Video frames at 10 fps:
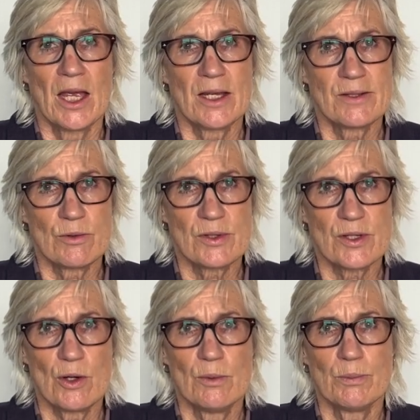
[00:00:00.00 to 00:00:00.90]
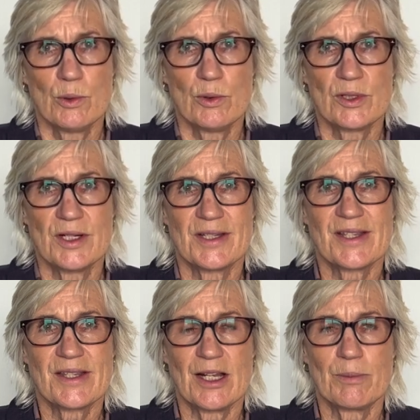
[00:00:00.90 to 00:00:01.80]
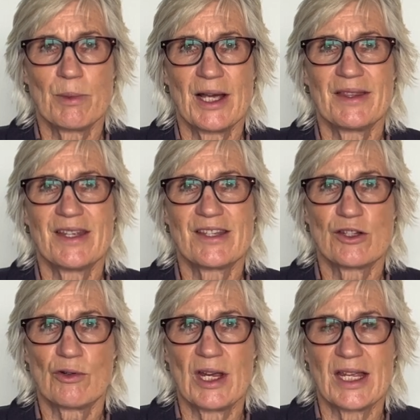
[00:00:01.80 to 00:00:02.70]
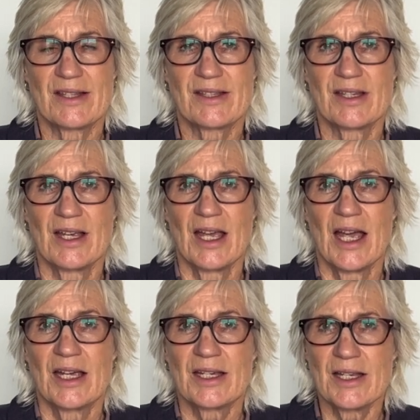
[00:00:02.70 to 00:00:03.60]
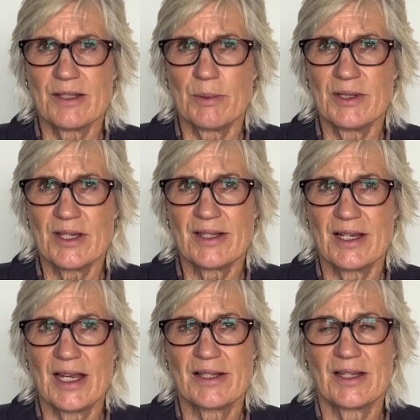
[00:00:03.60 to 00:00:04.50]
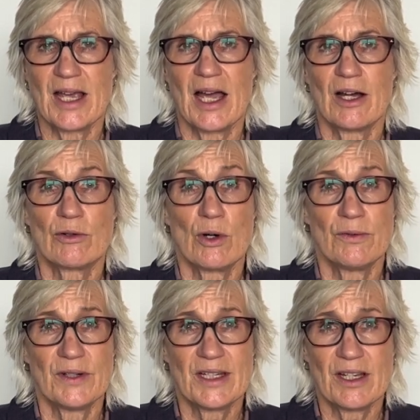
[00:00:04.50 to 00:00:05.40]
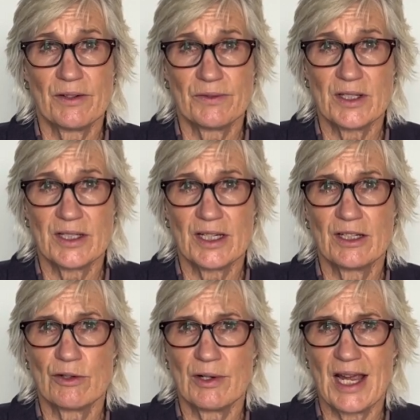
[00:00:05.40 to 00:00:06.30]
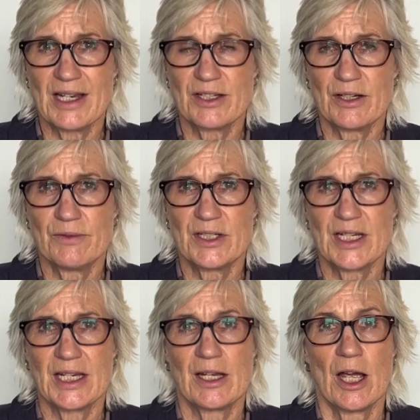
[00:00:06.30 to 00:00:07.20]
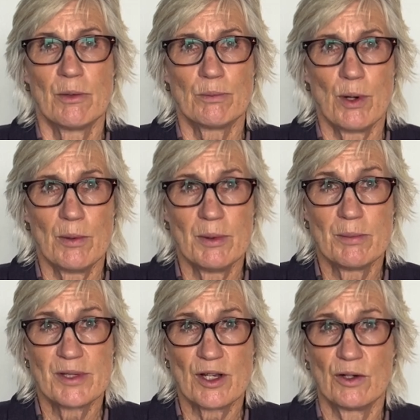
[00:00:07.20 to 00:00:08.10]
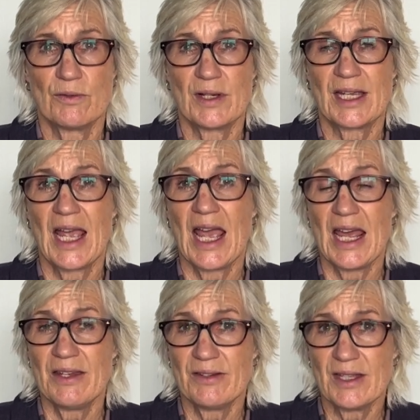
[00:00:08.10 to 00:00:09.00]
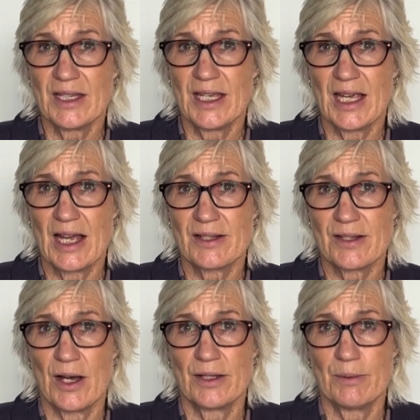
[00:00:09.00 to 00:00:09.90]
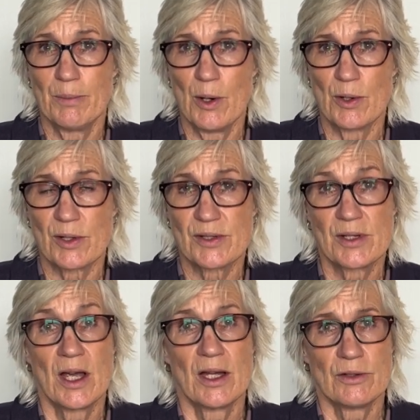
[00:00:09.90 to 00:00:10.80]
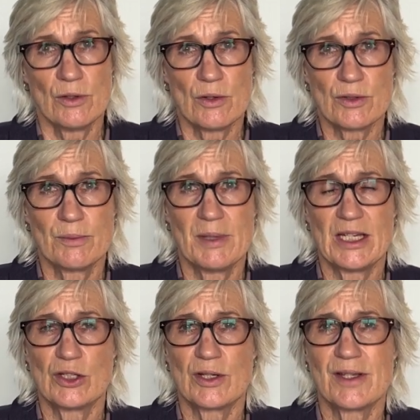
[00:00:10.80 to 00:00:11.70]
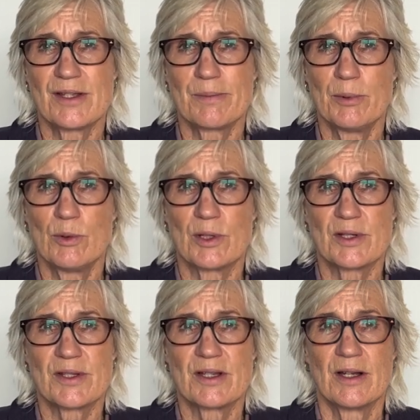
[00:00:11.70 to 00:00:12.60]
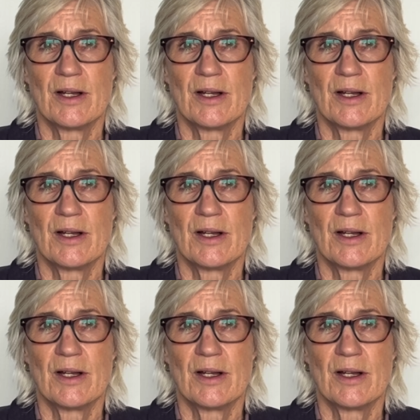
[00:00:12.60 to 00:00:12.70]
It's also important to celebrate these strengths. Kids with dyslexia are often gifted in creativity, problem solving, and thinking outside the box, not to mention sports.